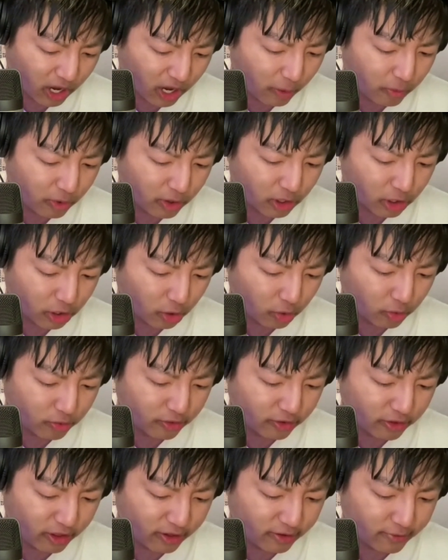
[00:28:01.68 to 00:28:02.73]
i want to
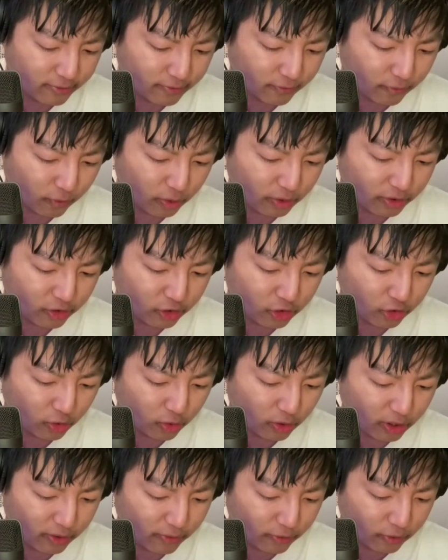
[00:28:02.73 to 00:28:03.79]
close this voice
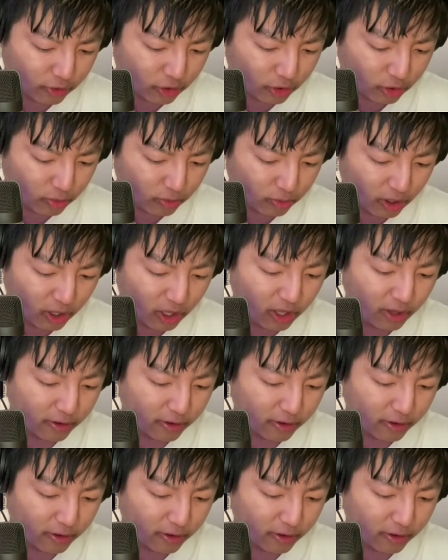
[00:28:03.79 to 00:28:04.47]
journey for you